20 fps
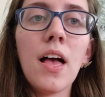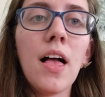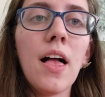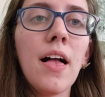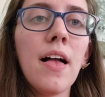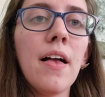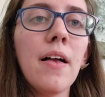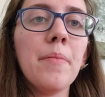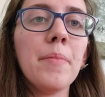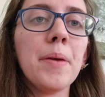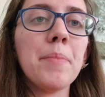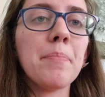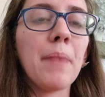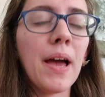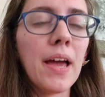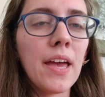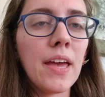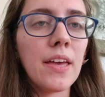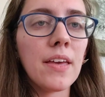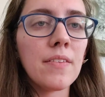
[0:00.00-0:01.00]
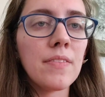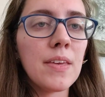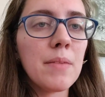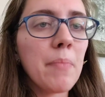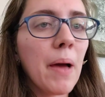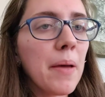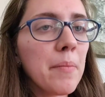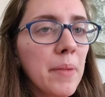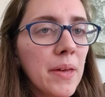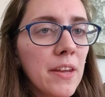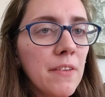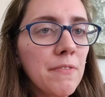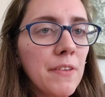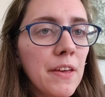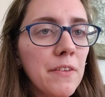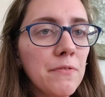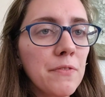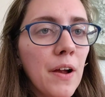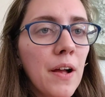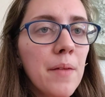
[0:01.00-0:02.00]
He might
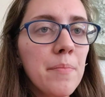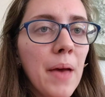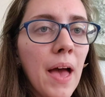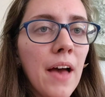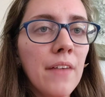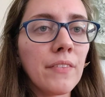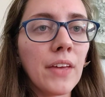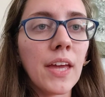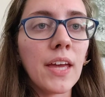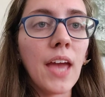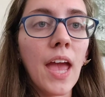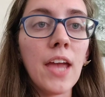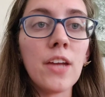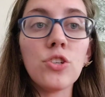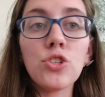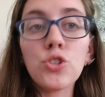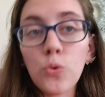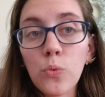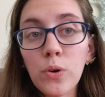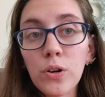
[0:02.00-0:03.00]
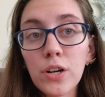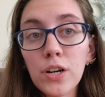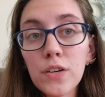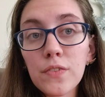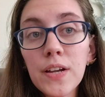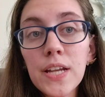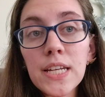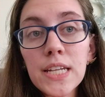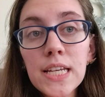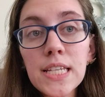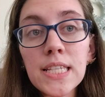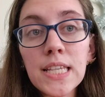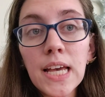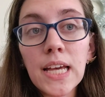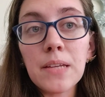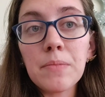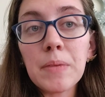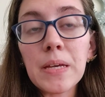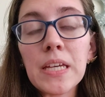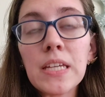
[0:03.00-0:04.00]
benefit from having a shorter written
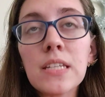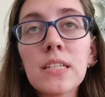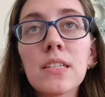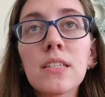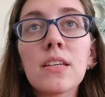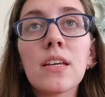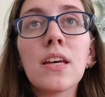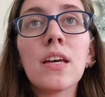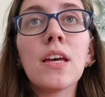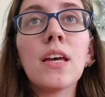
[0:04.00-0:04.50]
assignment.